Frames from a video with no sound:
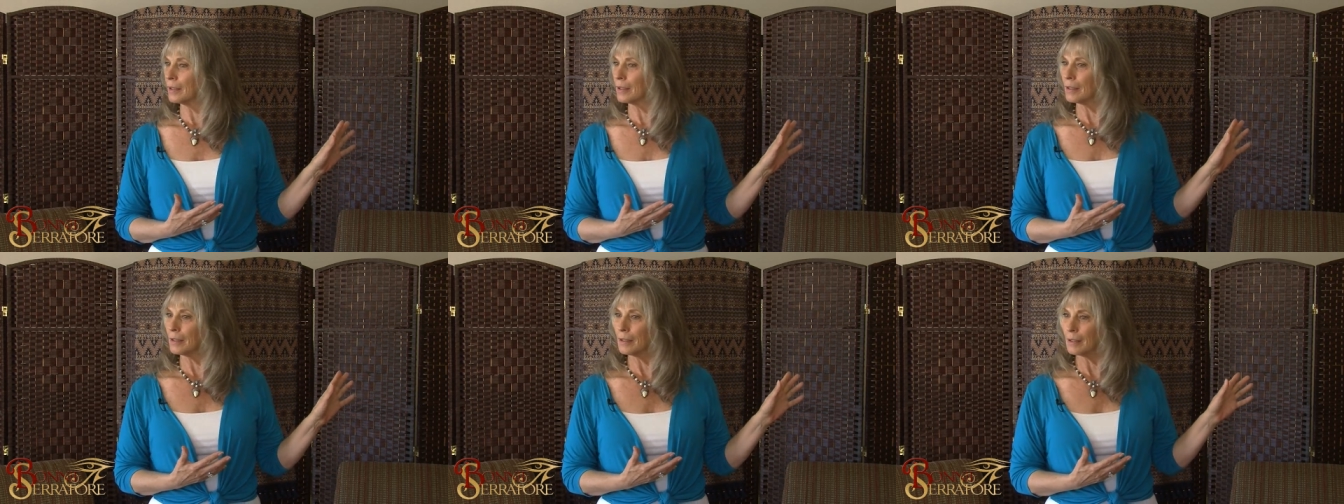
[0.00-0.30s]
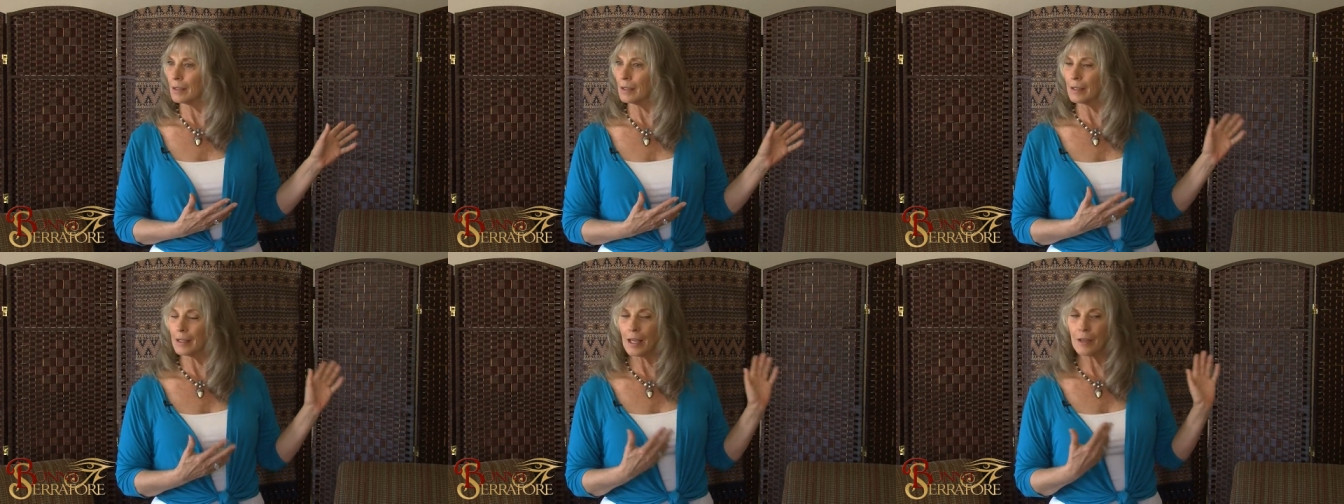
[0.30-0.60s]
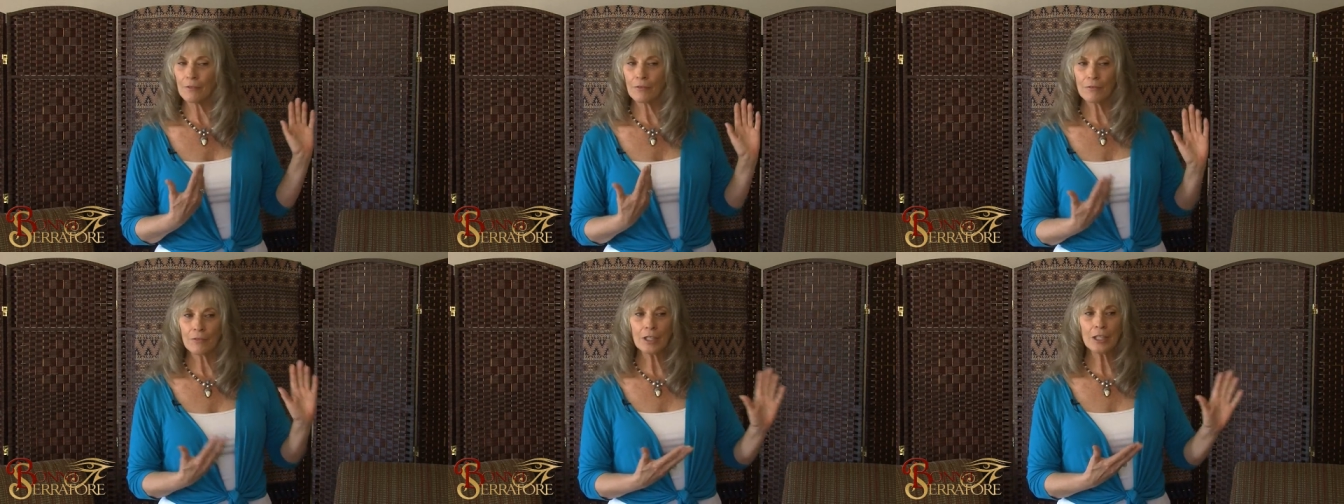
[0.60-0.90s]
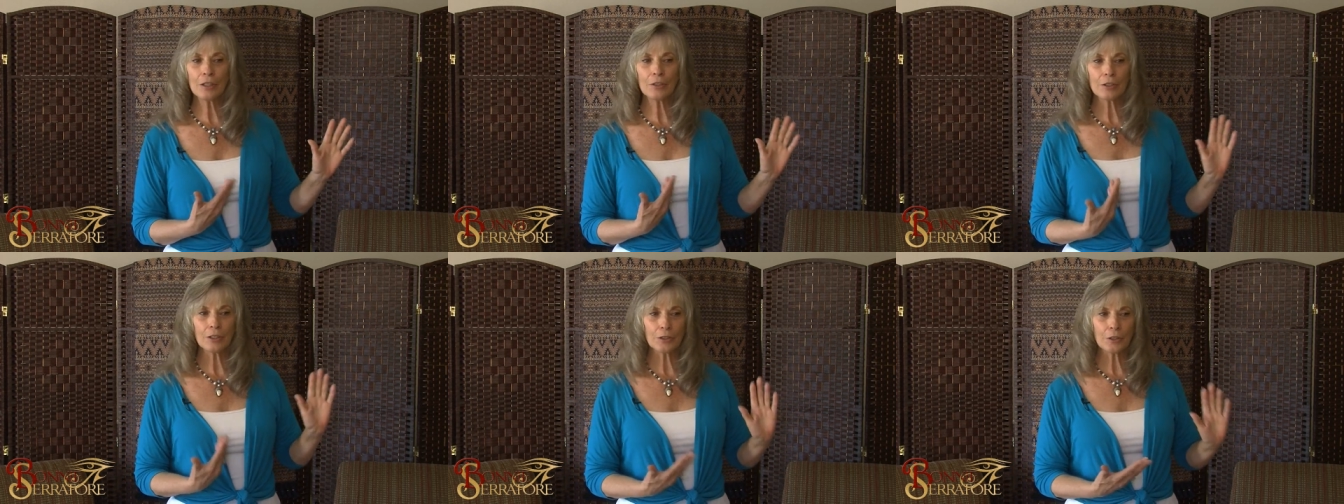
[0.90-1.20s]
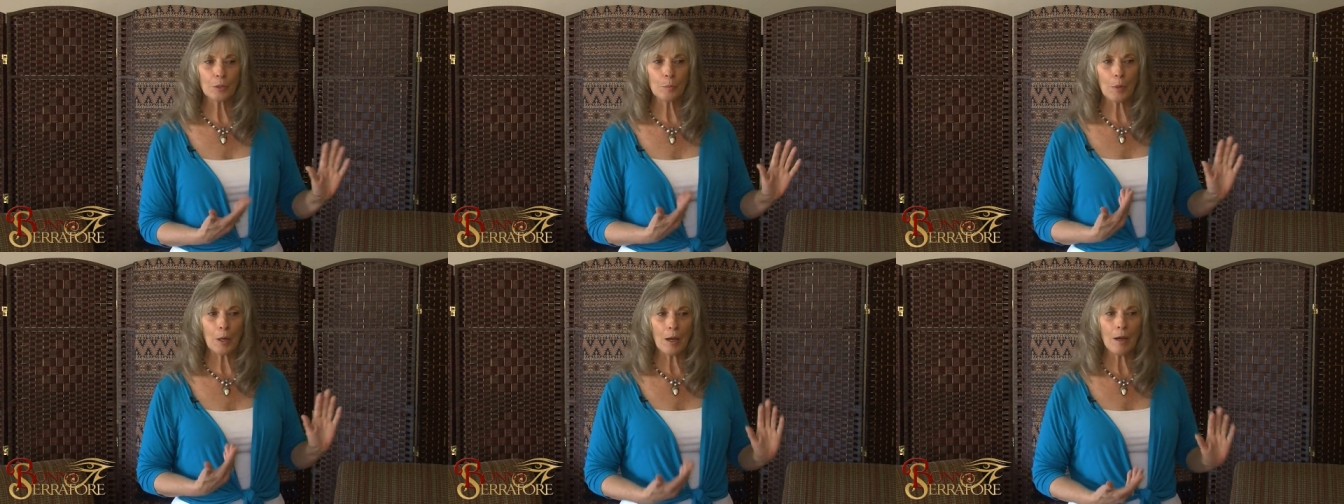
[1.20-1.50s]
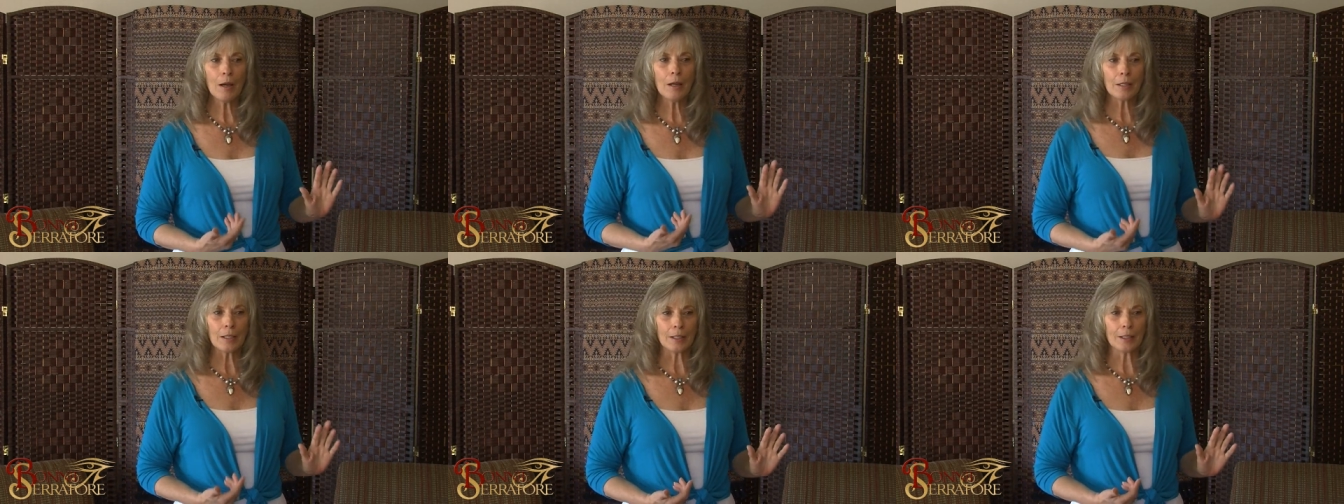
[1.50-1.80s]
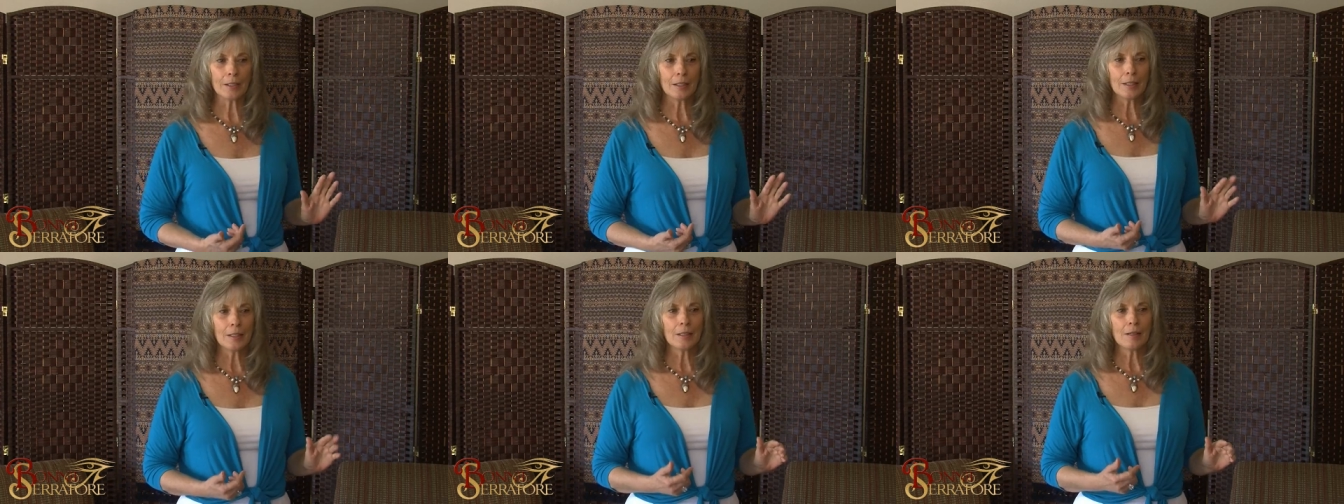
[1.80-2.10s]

in that fear in your body.